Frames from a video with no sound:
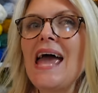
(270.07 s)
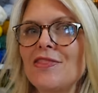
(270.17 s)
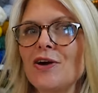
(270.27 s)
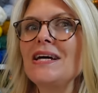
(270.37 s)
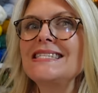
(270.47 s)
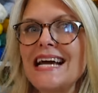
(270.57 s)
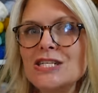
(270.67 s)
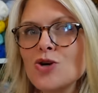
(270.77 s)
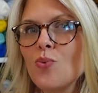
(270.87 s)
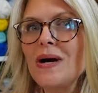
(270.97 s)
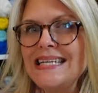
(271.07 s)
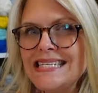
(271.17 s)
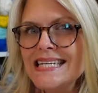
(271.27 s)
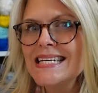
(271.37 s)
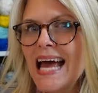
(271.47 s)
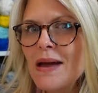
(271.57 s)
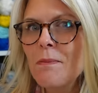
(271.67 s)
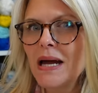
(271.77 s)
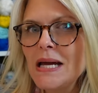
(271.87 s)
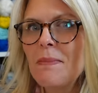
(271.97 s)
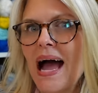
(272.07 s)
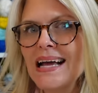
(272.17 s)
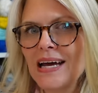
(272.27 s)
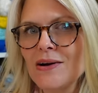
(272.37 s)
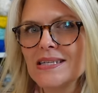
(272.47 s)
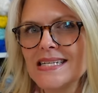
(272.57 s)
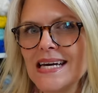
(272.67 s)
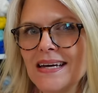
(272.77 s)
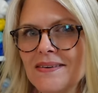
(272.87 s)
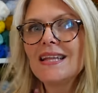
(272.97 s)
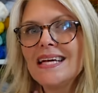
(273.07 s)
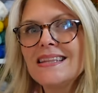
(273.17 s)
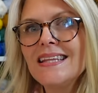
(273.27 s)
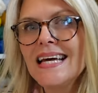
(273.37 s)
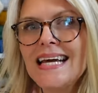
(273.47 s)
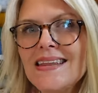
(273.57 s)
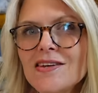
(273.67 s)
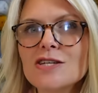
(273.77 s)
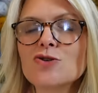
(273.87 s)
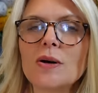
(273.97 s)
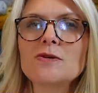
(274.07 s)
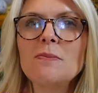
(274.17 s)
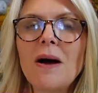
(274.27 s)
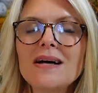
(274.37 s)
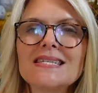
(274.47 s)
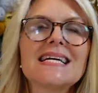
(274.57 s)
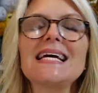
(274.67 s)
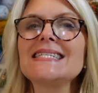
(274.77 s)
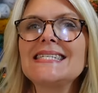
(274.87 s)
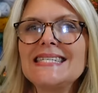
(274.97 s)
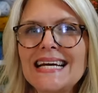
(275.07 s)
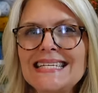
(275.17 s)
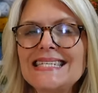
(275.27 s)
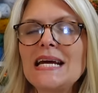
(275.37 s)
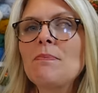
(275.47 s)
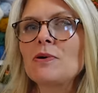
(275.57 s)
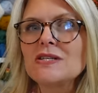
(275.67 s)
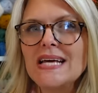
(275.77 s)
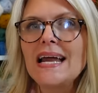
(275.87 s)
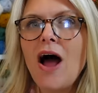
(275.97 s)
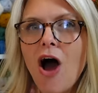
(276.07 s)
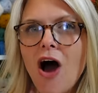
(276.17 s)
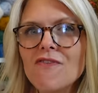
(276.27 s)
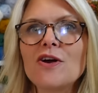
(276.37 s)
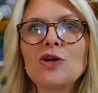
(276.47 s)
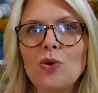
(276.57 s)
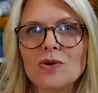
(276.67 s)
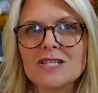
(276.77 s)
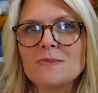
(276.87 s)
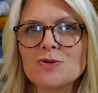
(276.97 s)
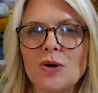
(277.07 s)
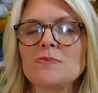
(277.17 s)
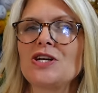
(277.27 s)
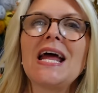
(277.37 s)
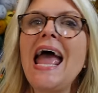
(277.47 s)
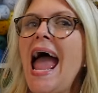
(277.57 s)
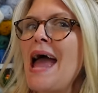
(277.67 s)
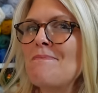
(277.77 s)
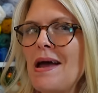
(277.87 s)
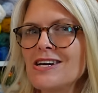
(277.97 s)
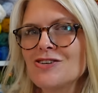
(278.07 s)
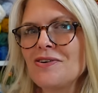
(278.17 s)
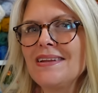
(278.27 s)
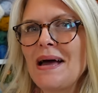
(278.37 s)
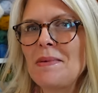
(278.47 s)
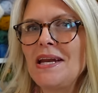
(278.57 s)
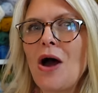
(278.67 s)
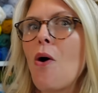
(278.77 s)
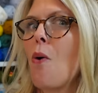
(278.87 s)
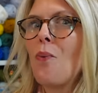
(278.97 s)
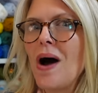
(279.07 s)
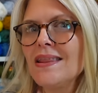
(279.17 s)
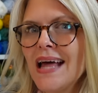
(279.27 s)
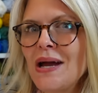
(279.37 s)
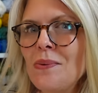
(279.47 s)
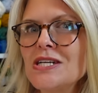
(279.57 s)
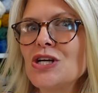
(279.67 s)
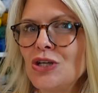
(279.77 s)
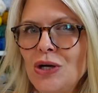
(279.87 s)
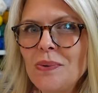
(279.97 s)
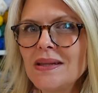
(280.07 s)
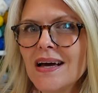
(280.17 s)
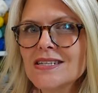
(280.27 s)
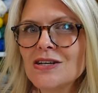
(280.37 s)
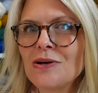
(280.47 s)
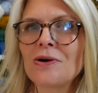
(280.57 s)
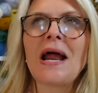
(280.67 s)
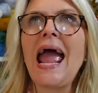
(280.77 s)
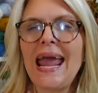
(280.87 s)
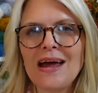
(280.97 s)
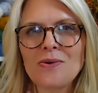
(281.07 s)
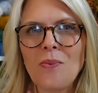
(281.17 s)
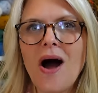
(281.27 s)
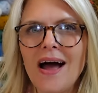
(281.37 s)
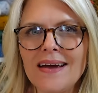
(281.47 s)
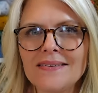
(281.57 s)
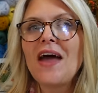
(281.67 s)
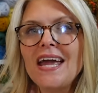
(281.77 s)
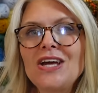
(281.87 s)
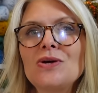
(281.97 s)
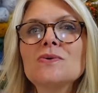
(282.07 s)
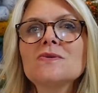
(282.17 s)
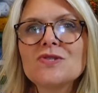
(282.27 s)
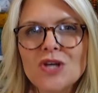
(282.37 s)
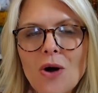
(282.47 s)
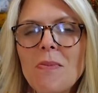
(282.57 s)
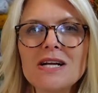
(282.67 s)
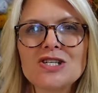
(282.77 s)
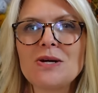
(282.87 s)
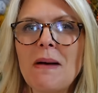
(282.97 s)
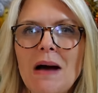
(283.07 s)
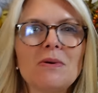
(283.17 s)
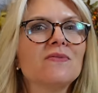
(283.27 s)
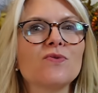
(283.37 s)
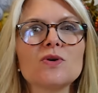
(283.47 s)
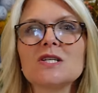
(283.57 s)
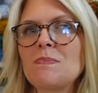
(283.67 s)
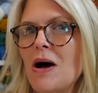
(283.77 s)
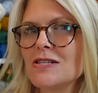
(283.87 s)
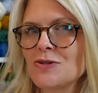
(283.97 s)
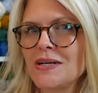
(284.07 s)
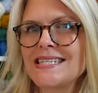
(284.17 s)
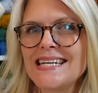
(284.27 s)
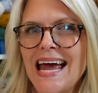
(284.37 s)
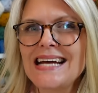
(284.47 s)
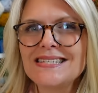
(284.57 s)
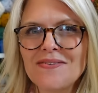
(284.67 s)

and there is a 20-day money back guarantee. Click the link in the description box to get 60% off your subscription and make sure to let me know what language you would like to learn and why. Thank you so much to Babbel for sponsoring today's